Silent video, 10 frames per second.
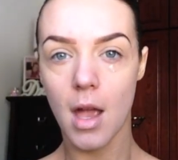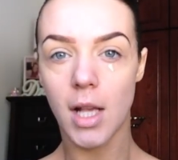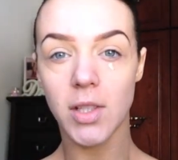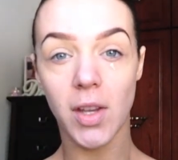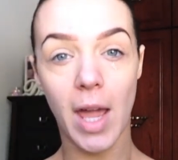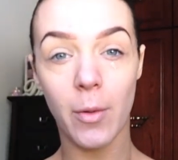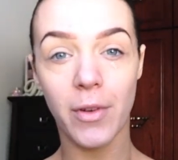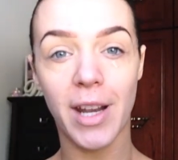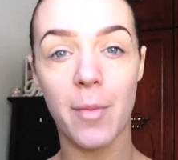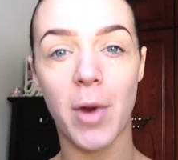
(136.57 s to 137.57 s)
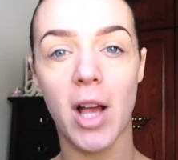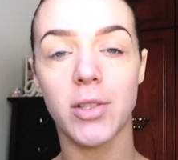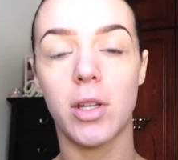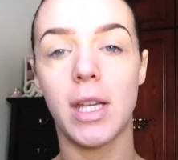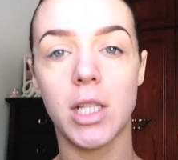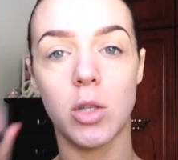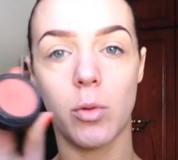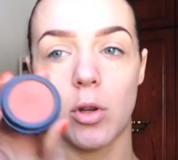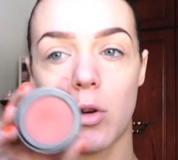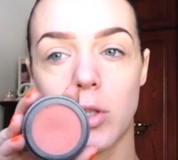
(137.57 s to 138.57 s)
So now we've got our brows on. Next you
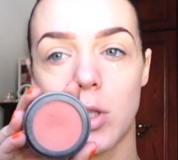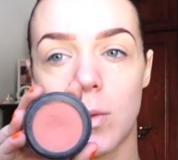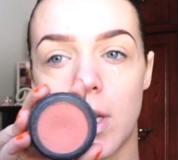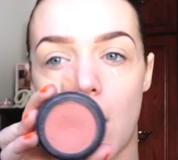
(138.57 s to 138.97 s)
want to contour your